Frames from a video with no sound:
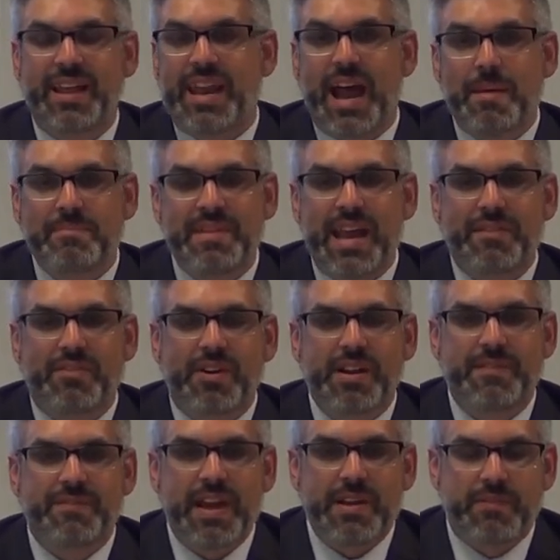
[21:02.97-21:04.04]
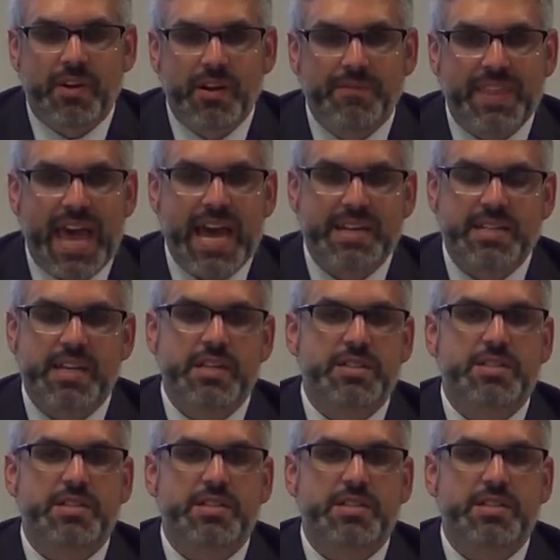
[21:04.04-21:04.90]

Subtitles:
and I'm never in favor of that. And